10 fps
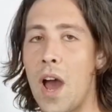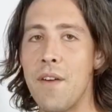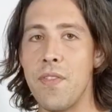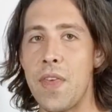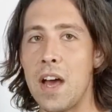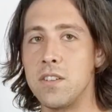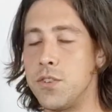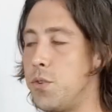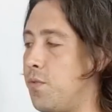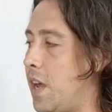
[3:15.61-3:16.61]
have 1000
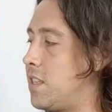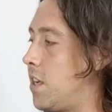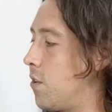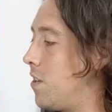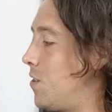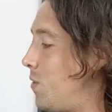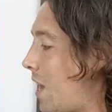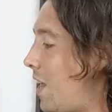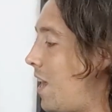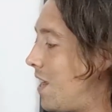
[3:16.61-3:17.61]
true fans that are going to do
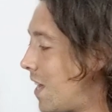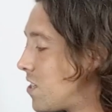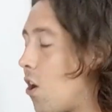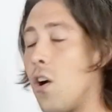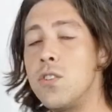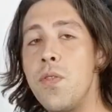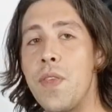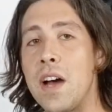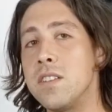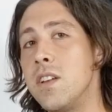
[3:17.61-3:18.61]
that, that's
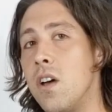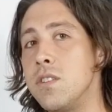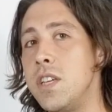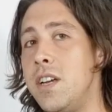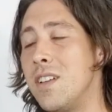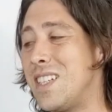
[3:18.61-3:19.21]
$100,000 a year.